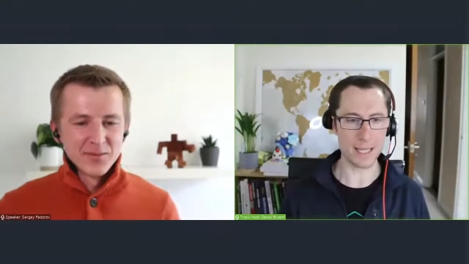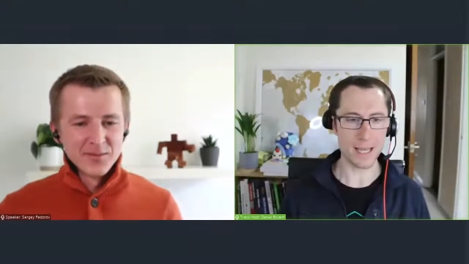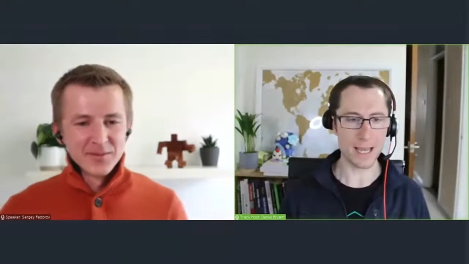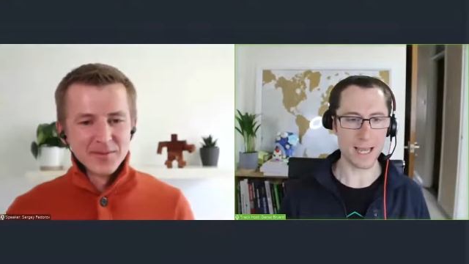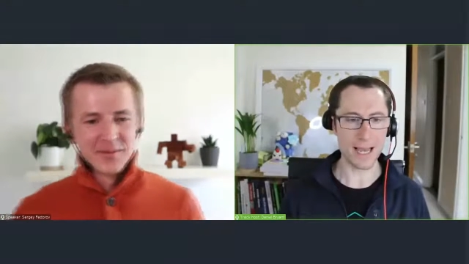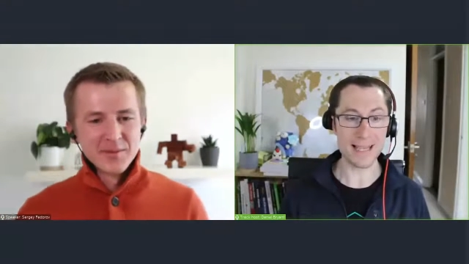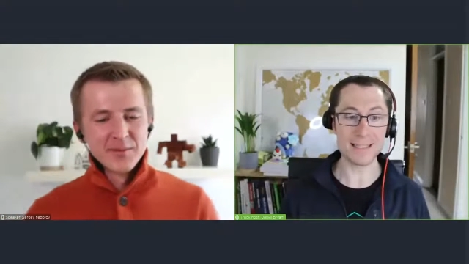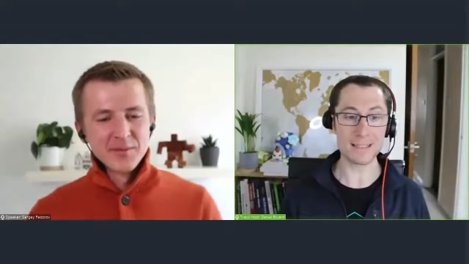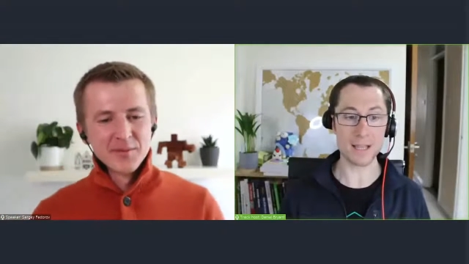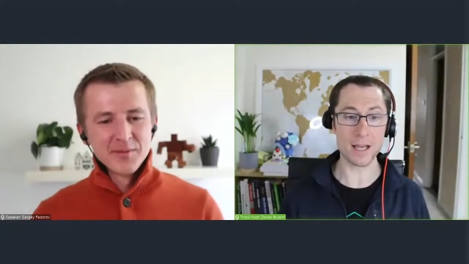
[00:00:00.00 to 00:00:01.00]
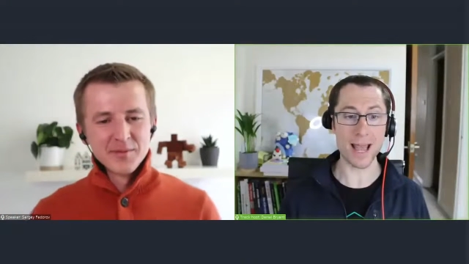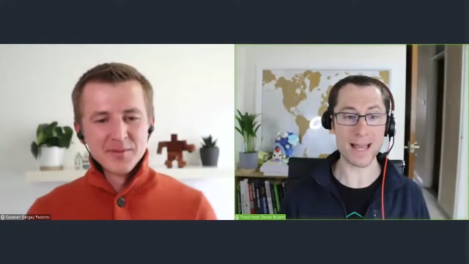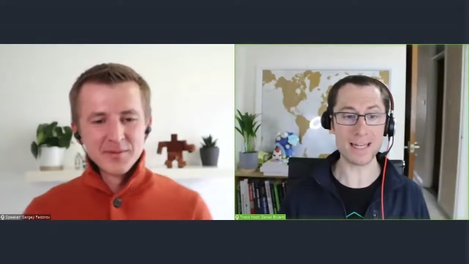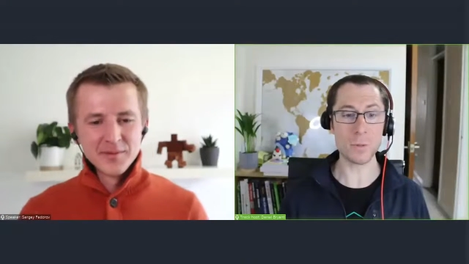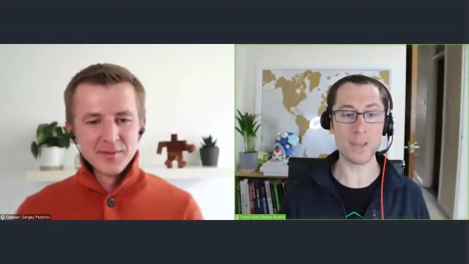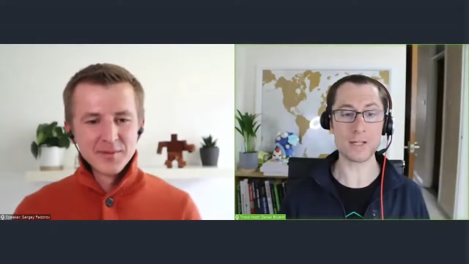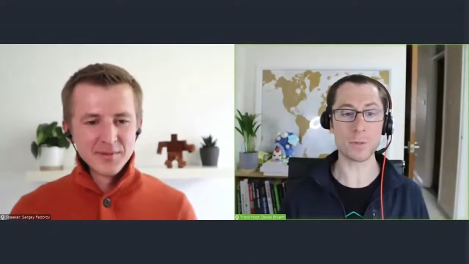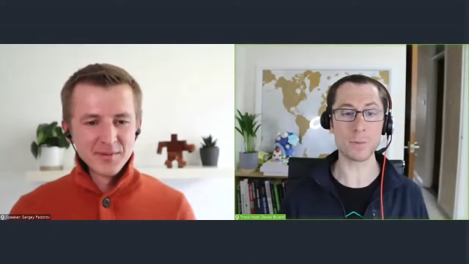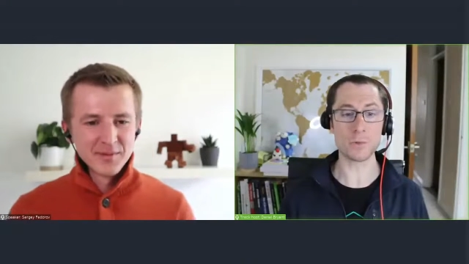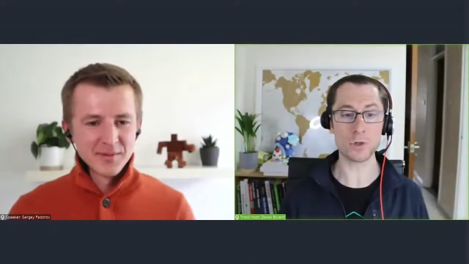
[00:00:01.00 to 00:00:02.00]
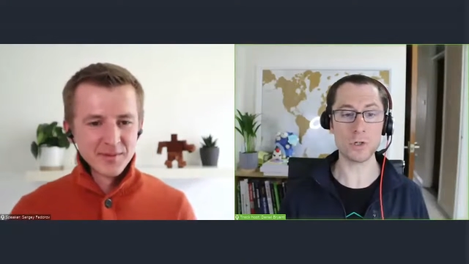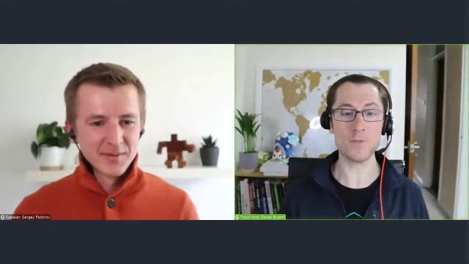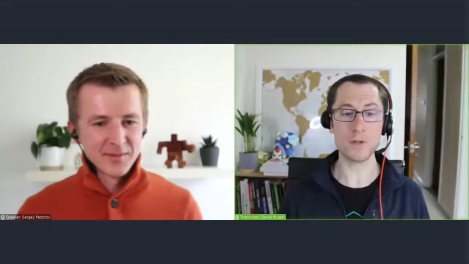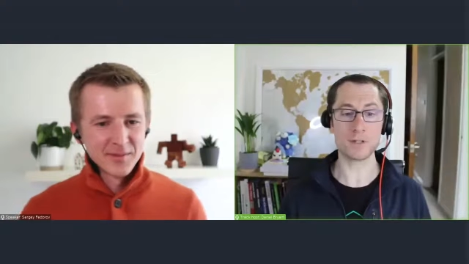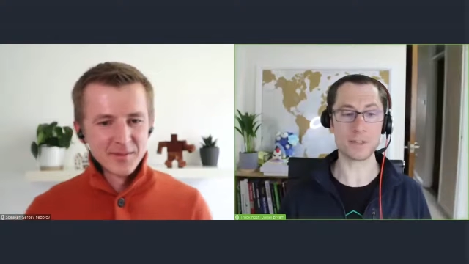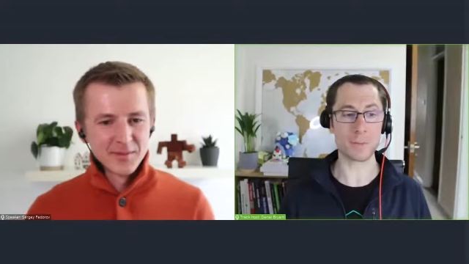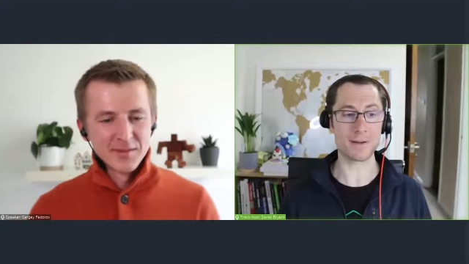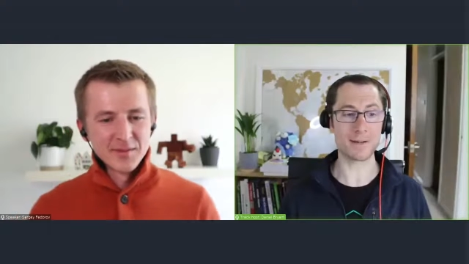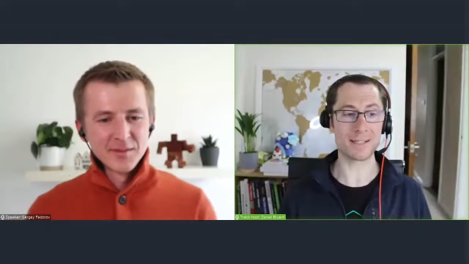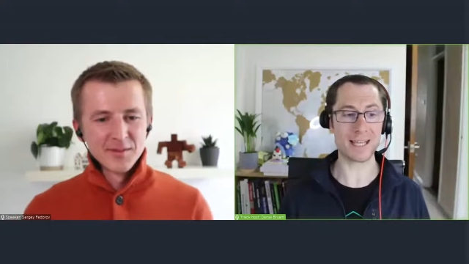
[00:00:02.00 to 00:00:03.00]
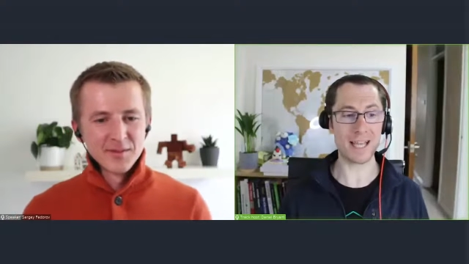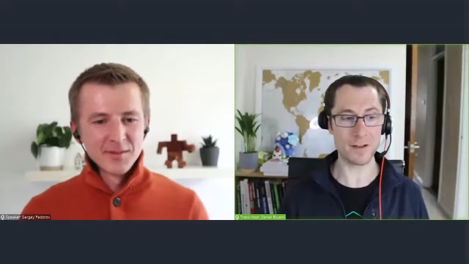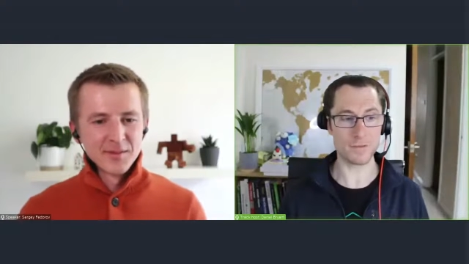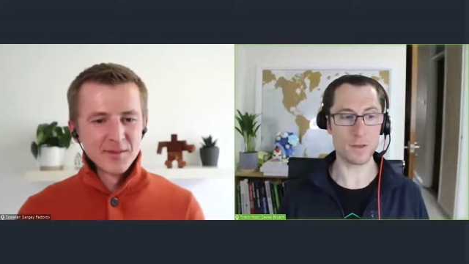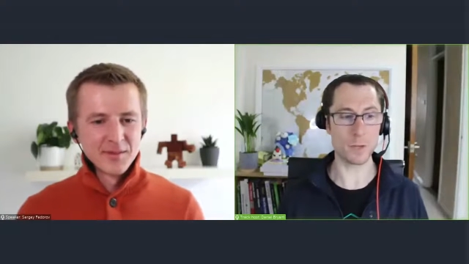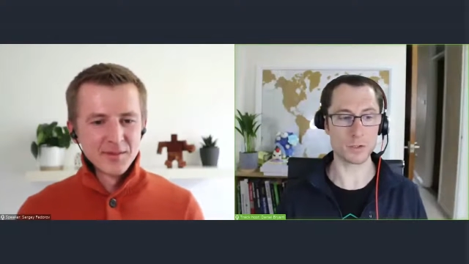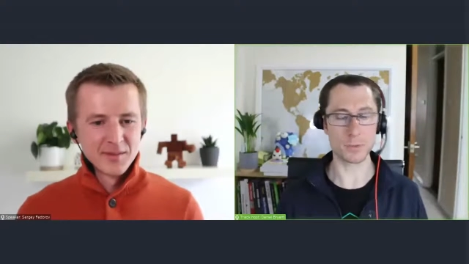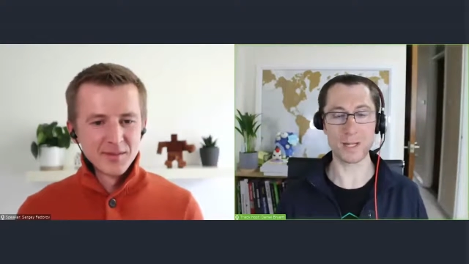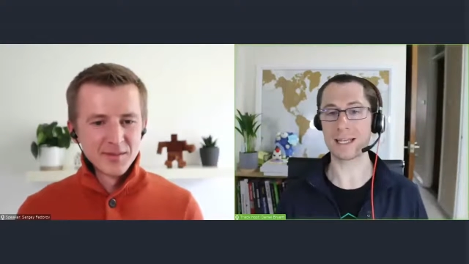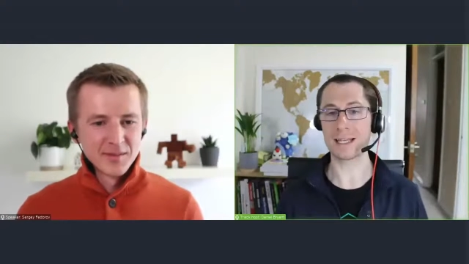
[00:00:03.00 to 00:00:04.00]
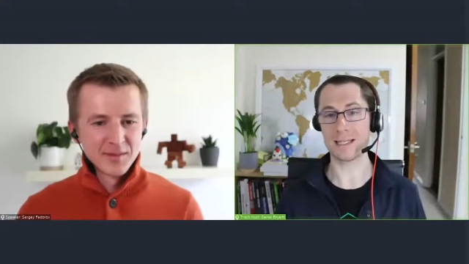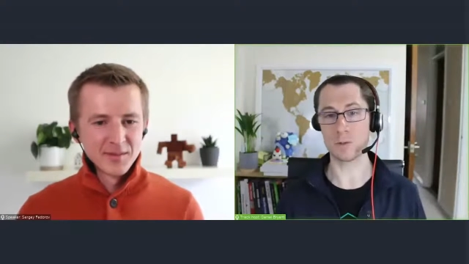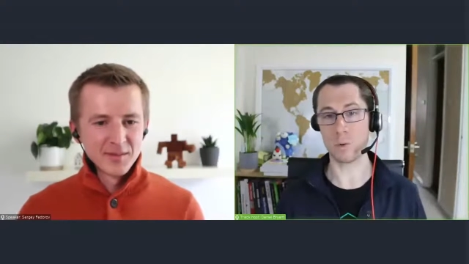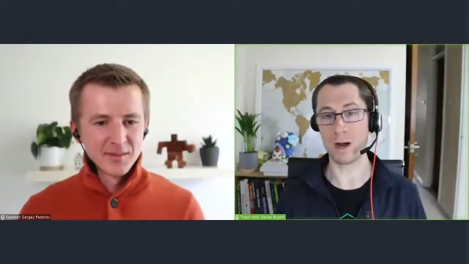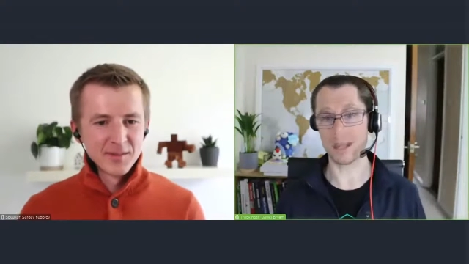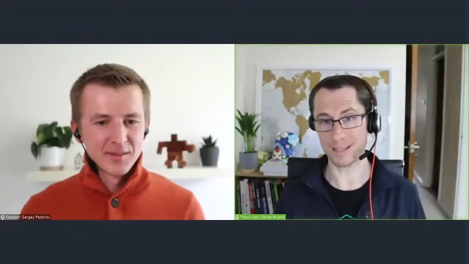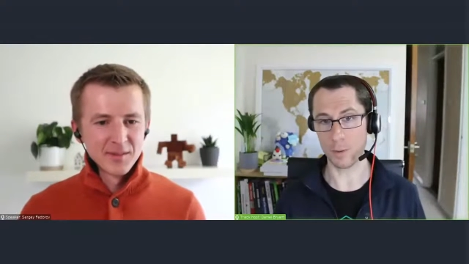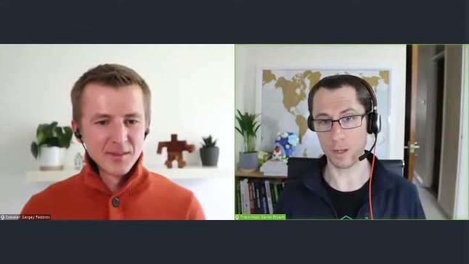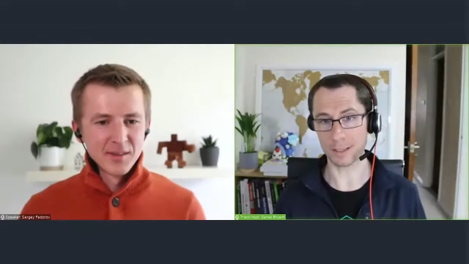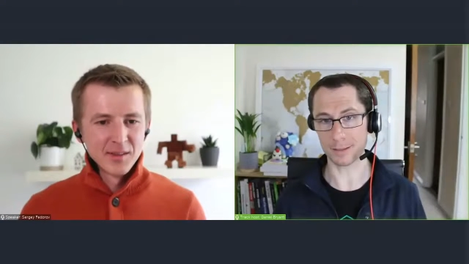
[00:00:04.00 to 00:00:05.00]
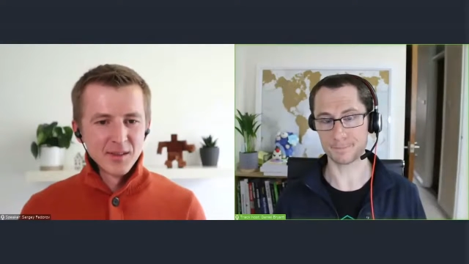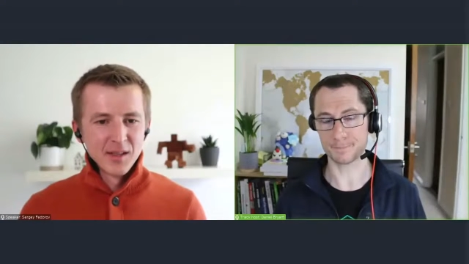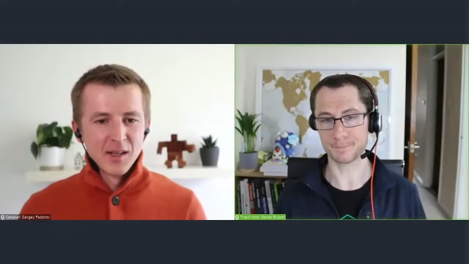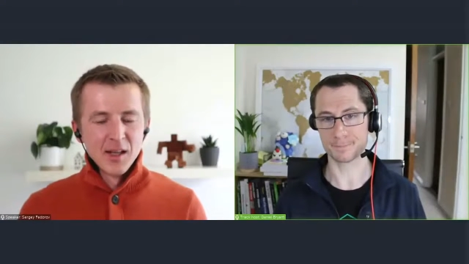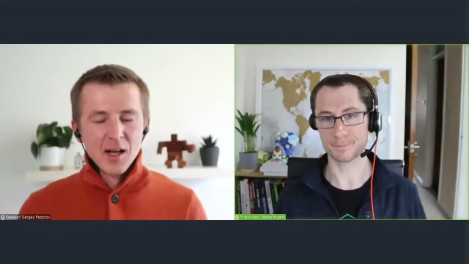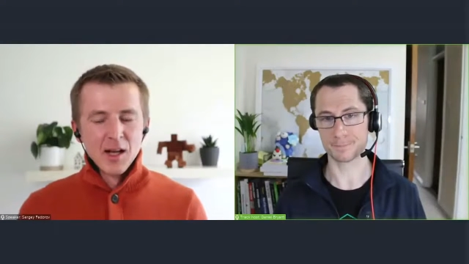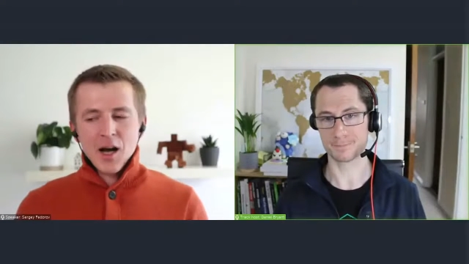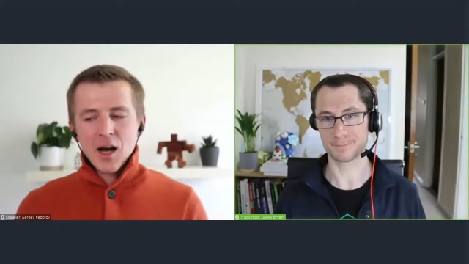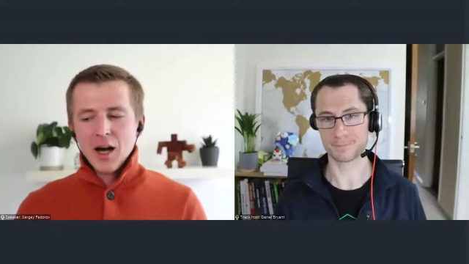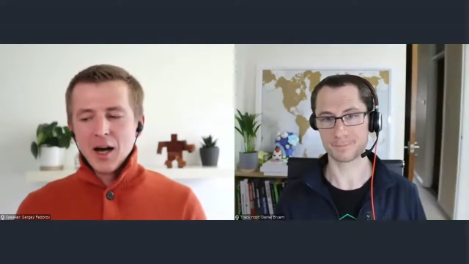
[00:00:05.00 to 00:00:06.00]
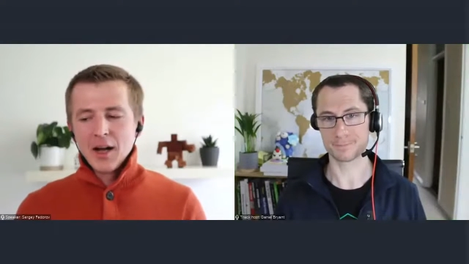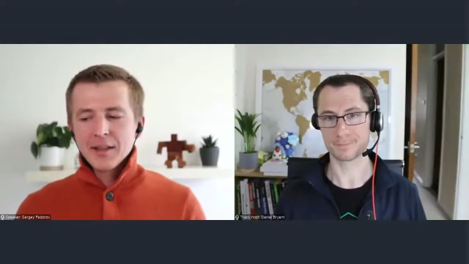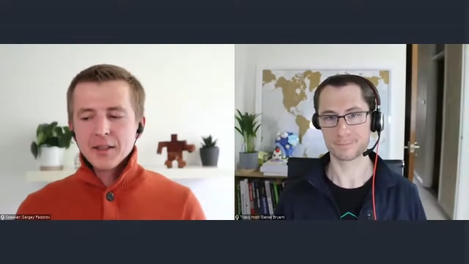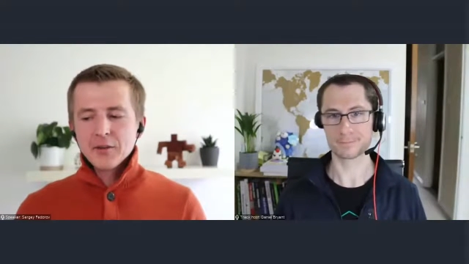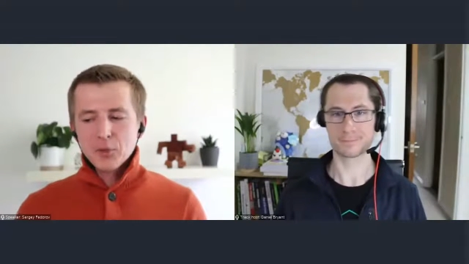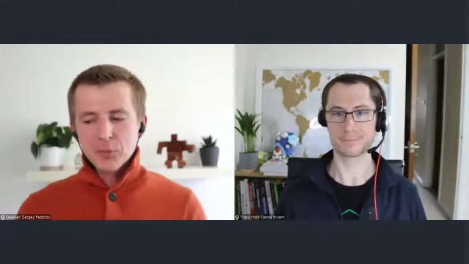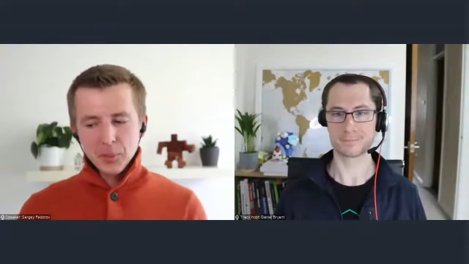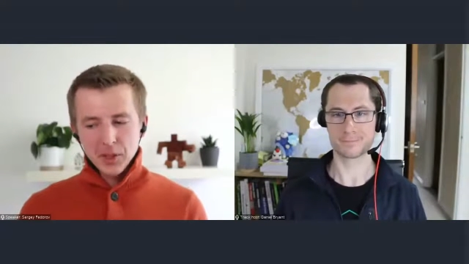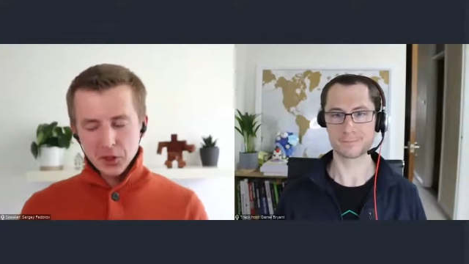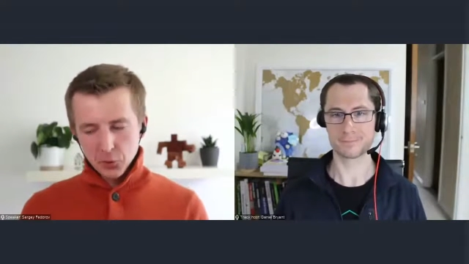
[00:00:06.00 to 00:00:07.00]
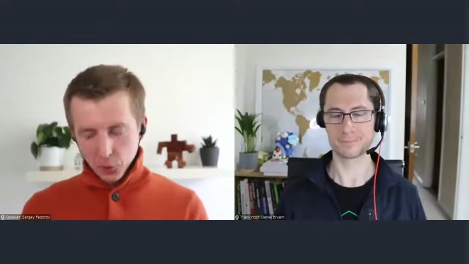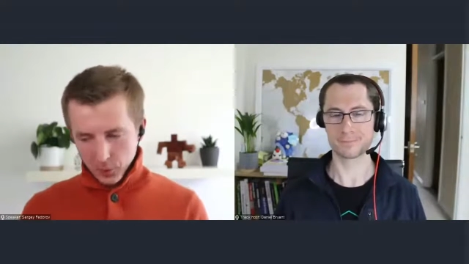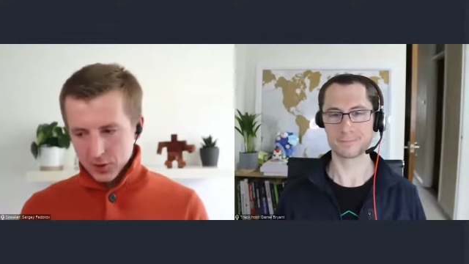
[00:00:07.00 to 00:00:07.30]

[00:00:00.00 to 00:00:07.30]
Speaker 1: Uh, is there any way to improve user experience if the bottleneck is a wireless network?
Speaker 2: Uh, I think there are probably two